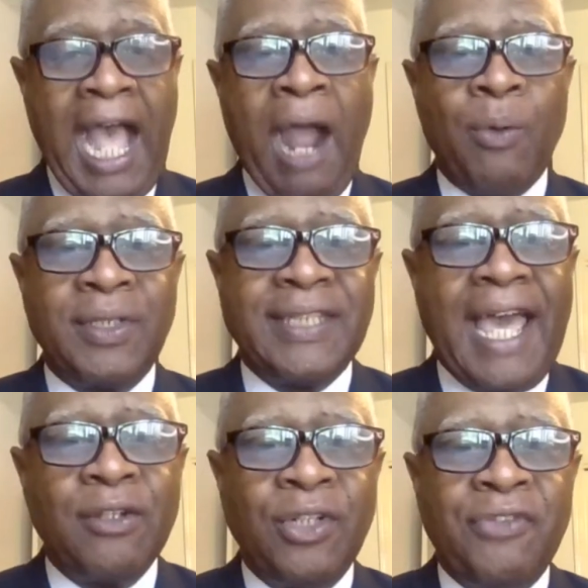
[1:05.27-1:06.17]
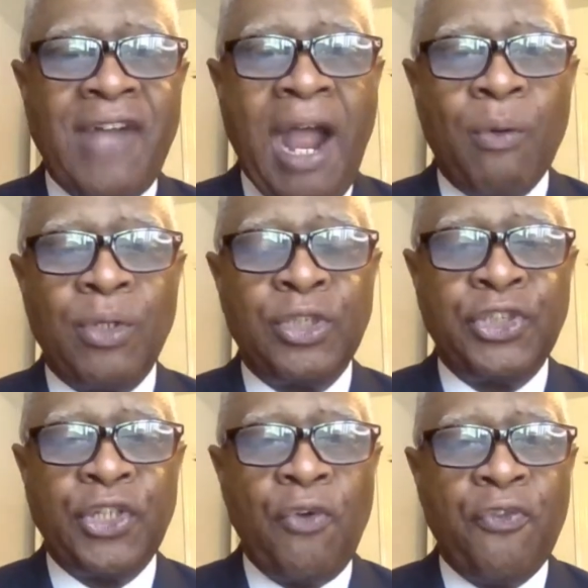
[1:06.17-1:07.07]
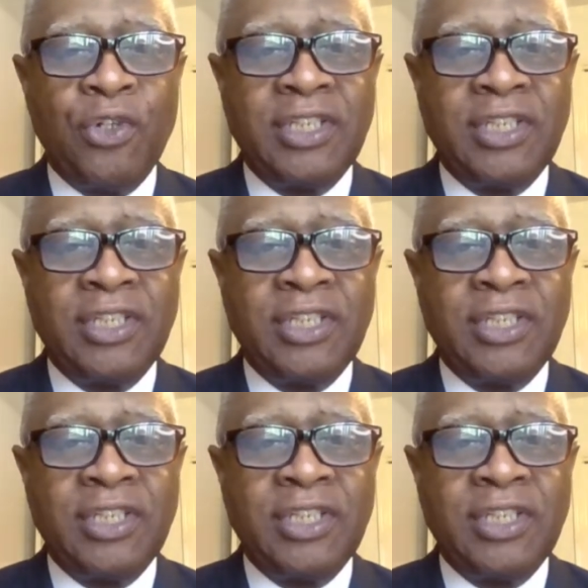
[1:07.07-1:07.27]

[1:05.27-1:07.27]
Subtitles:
our title of our show for